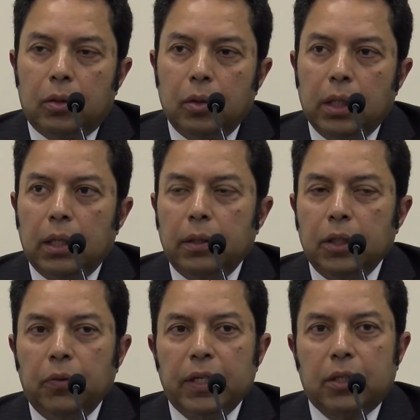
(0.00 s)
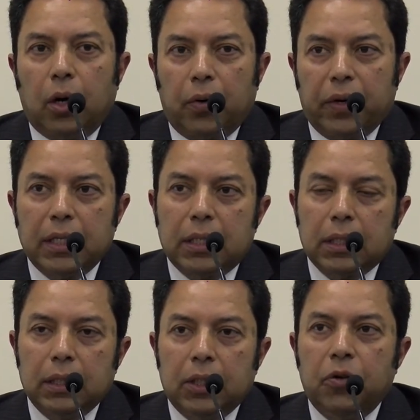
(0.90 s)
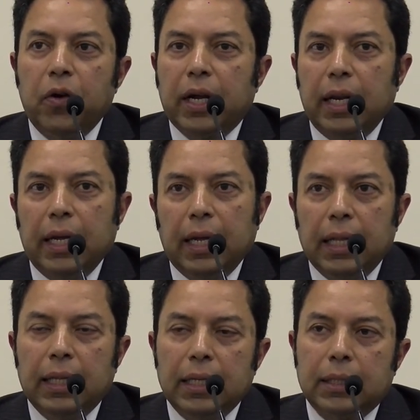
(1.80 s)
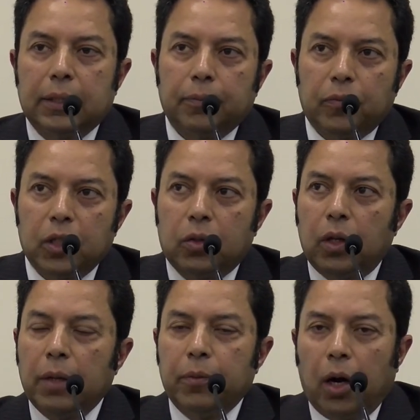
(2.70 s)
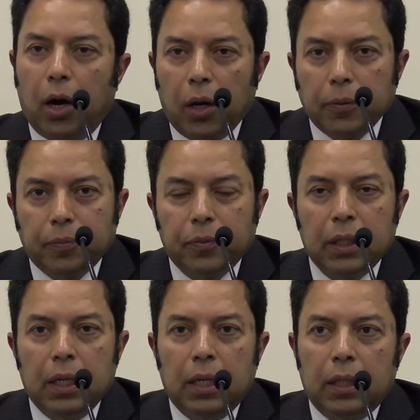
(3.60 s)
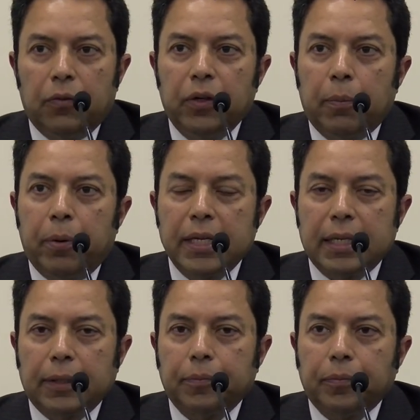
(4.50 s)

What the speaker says: to the US Congress directly in this solemn hall that we are present.